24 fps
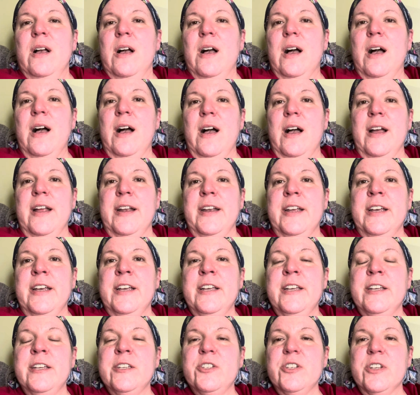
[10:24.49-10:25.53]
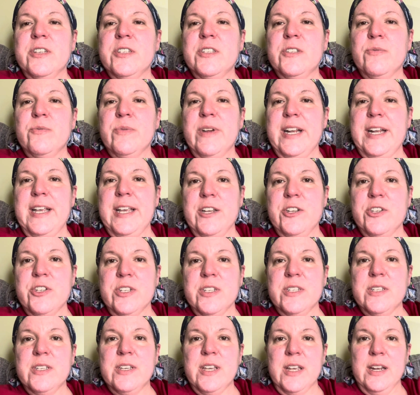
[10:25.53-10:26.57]
on just
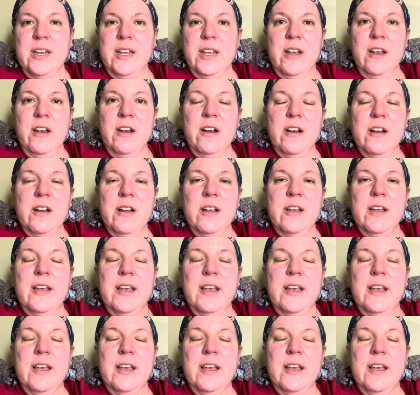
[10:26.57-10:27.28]
radiation skincare,